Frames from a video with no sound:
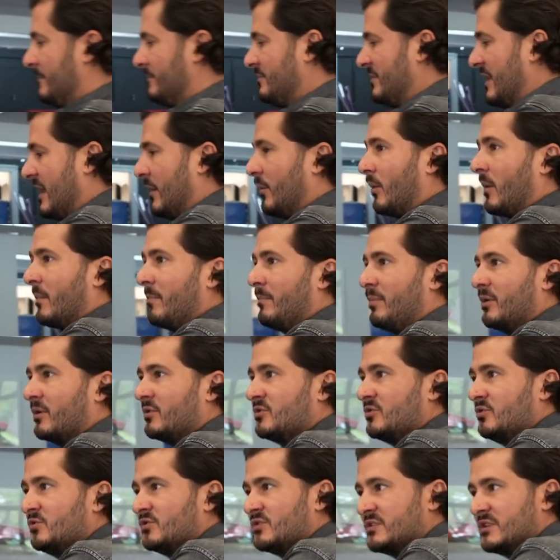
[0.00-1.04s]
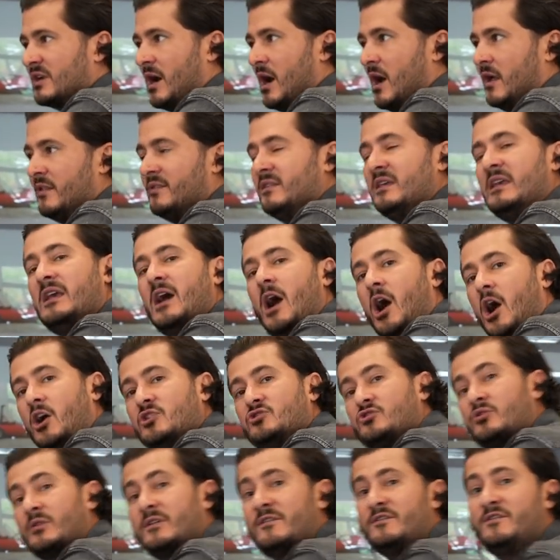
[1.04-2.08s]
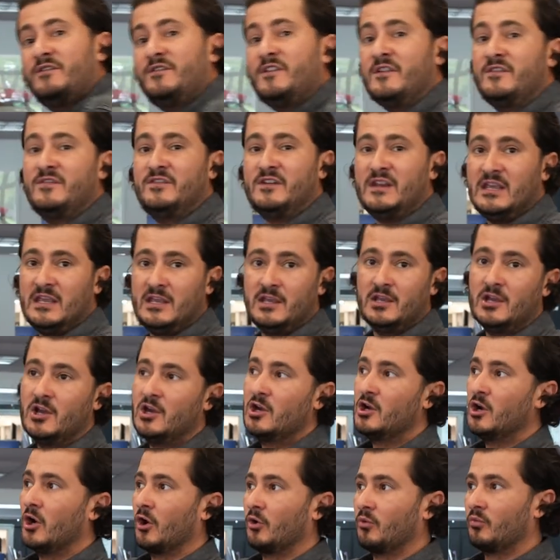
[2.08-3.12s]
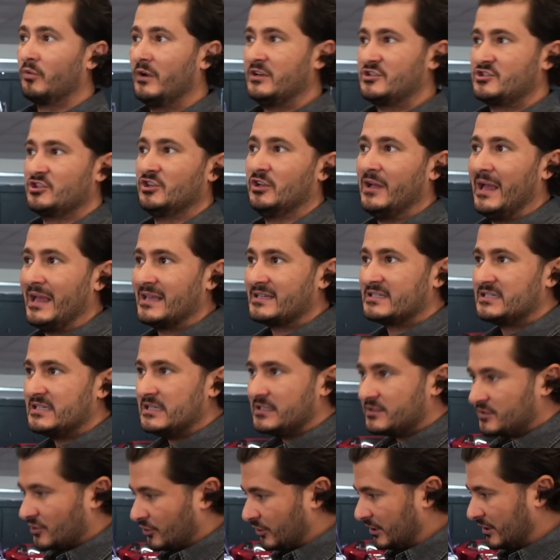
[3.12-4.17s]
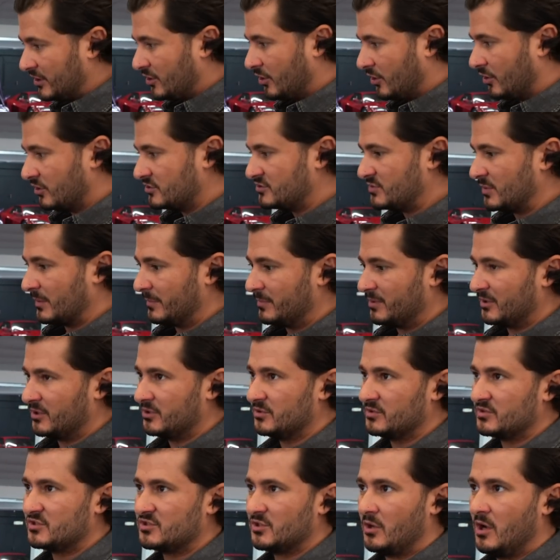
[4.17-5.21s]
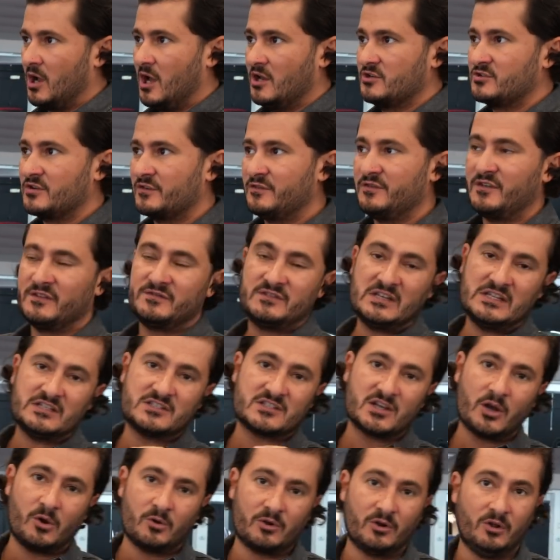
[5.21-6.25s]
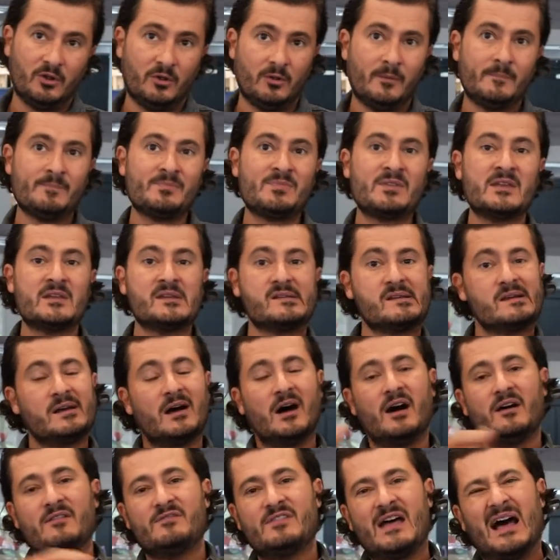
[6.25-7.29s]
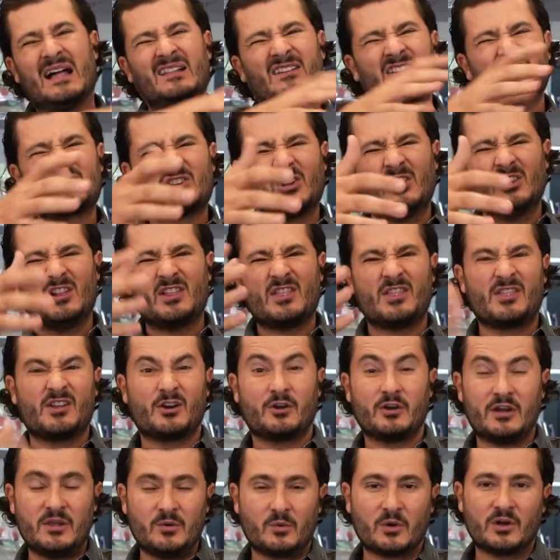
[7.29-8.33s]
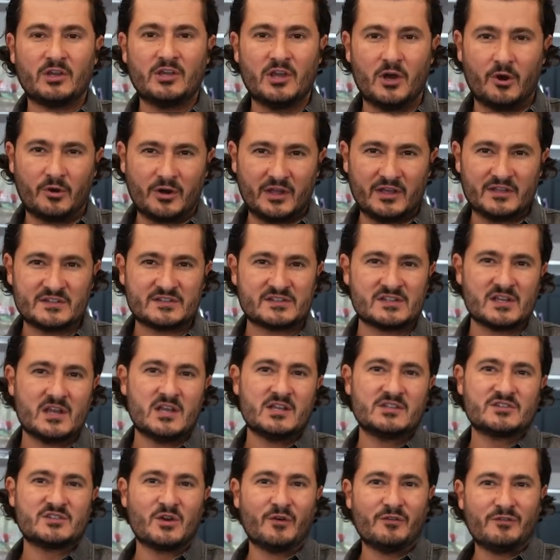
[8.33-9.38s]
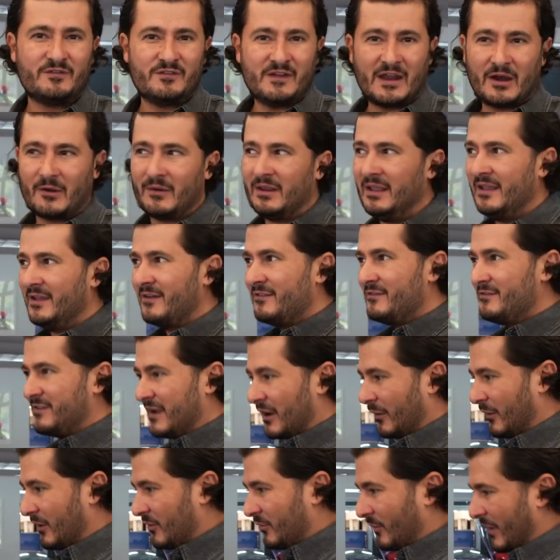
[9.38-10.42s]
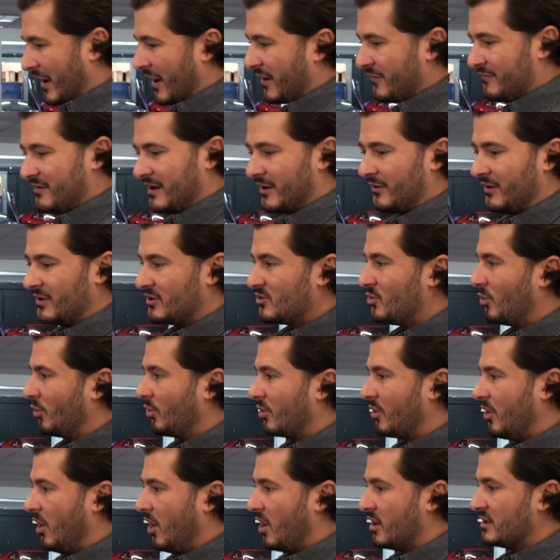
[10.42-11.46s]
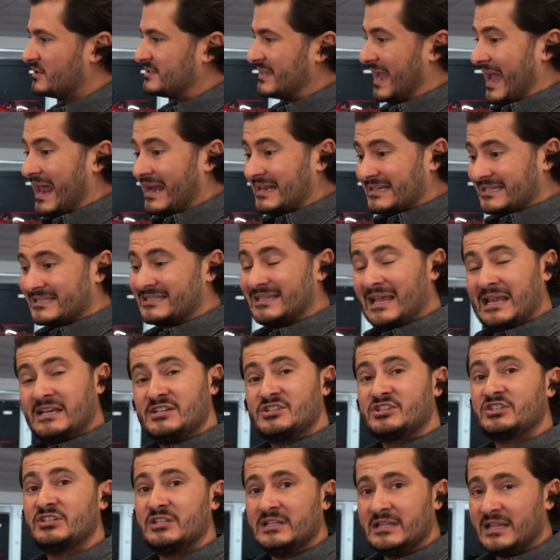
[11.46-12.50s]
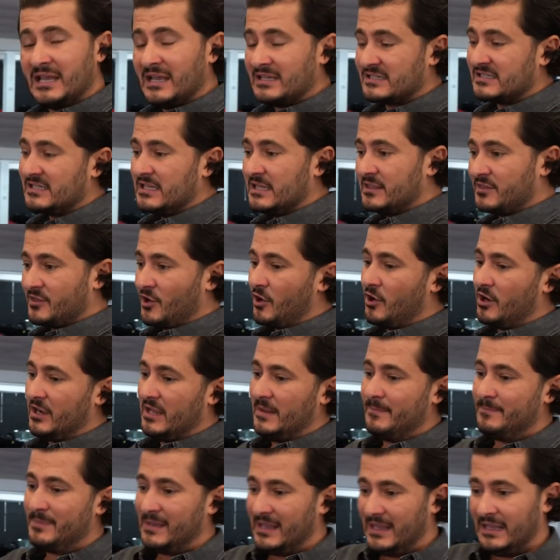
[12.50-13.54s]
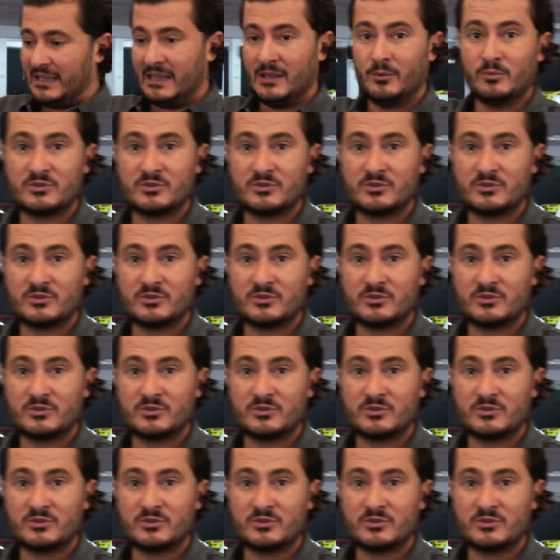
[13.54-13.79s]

they were produced on the 150 original SE30 cars were produced. So 150 total. Of that, let's call it 30 were Jotas. So very, very rare, very cool cars. And essentially the SE30, being it